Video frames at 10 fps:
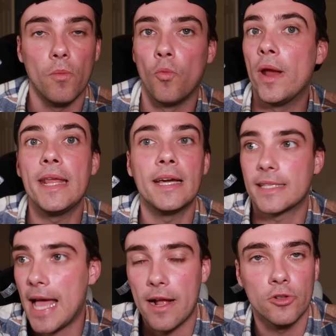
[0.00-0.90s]
winning a
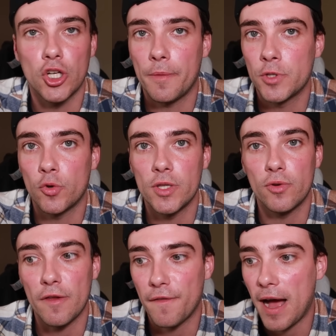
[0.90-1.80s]
tackle job in
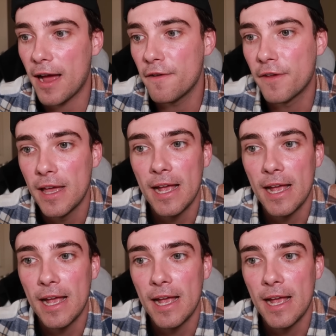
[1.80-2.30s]
2025.